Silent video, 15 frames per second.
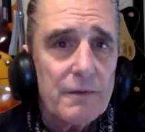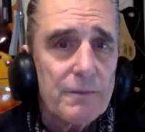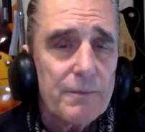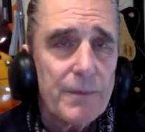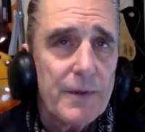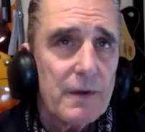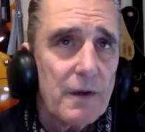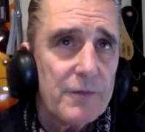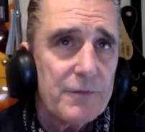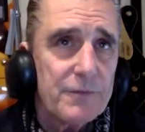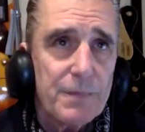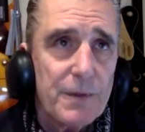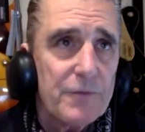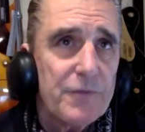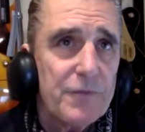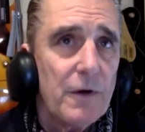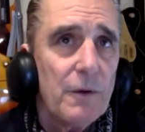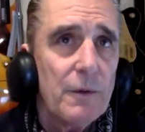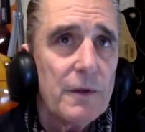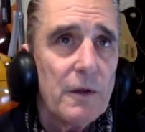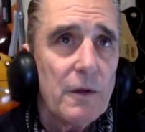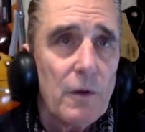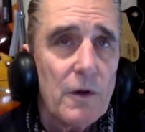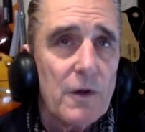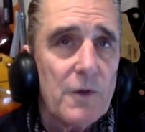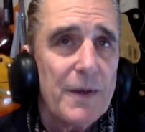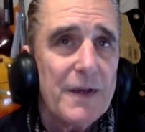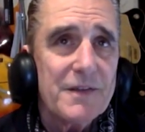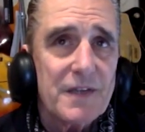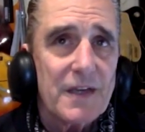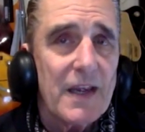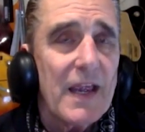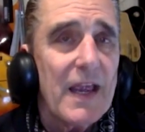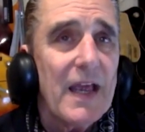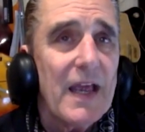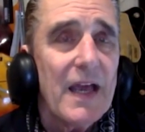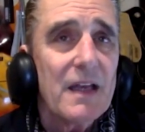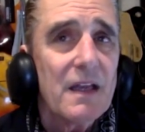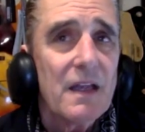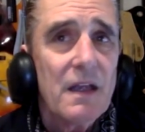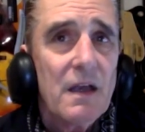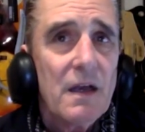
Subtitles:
but I've been following the Lord the best I can